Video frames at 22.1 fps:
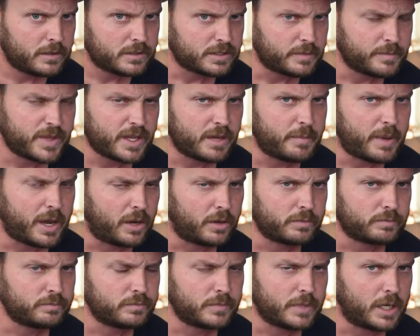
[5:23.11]
Something
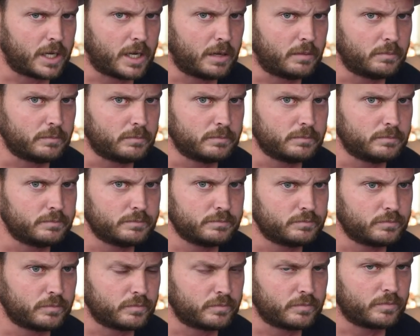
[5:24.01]
about
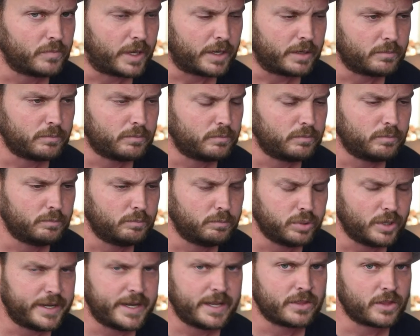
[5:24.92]
like
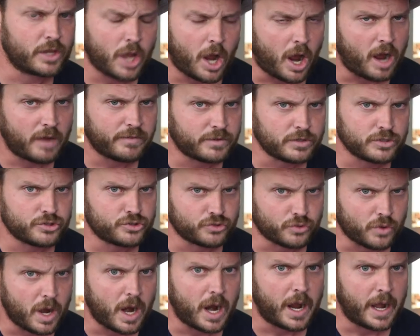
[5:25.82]
bleeding the coffers
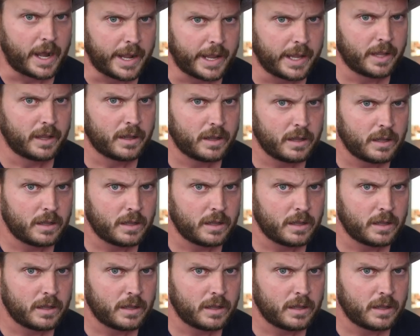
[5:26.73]
dry.